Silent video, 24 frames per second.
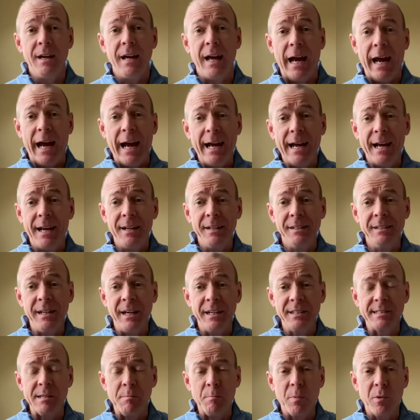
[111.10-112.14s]
And
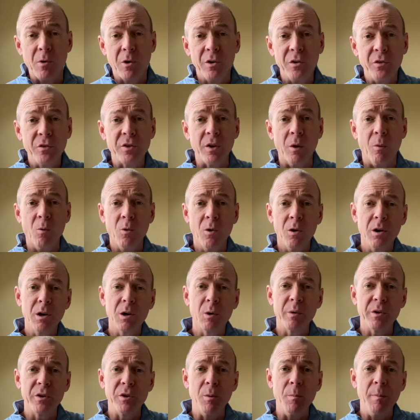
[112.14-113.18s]
it's important to work
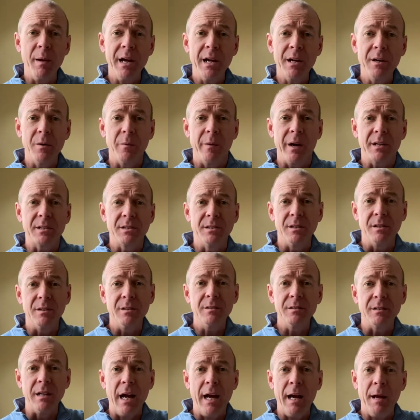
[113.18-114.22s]
with your band
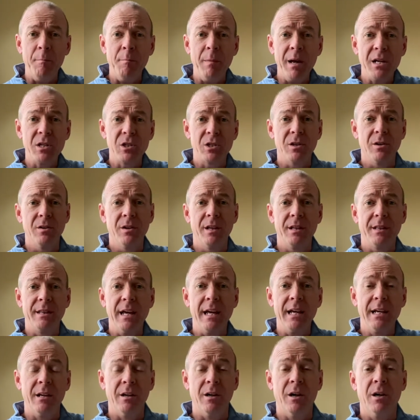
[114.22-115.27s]
director and make sure that they
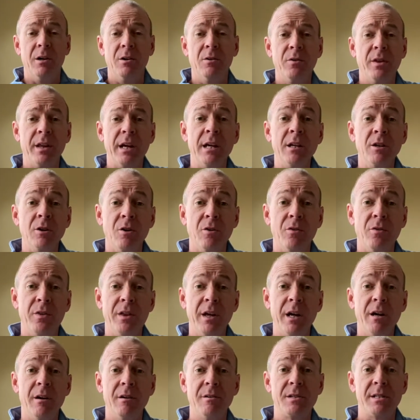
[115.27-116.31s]
know that you're
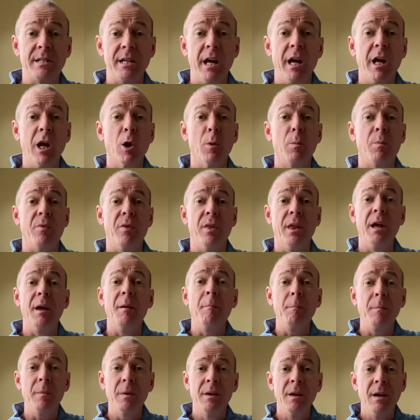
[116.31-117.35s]
there to help
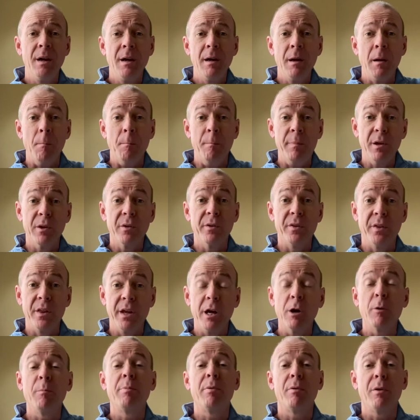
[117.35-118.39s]
them build
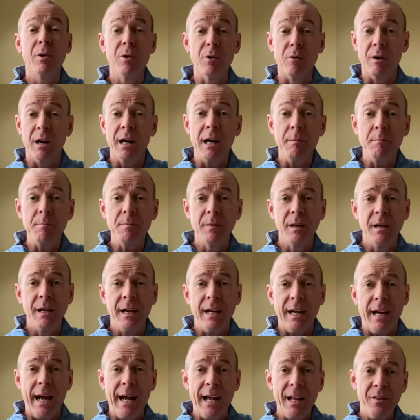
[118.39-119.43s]
their program,
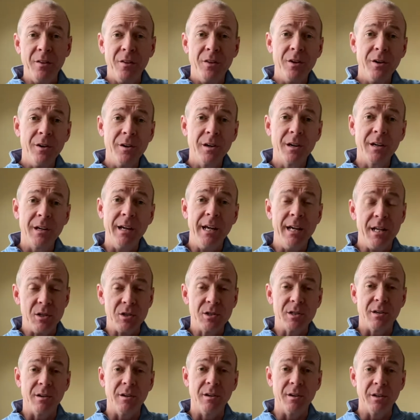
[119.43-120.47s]
and they're in
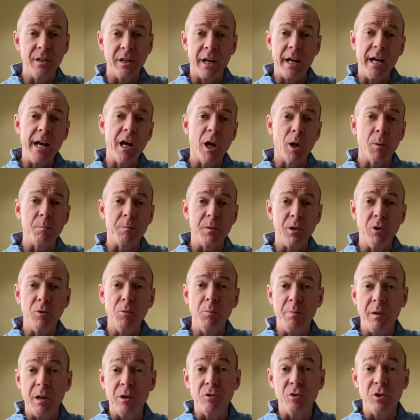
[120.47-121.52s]
turn going to help you
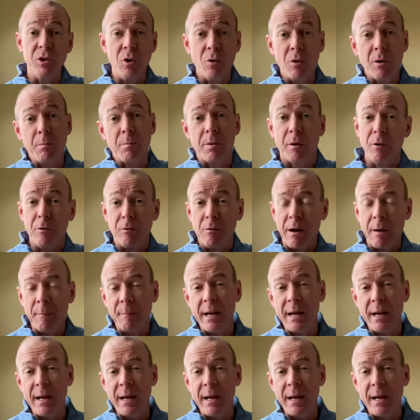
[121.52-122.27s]
build your program.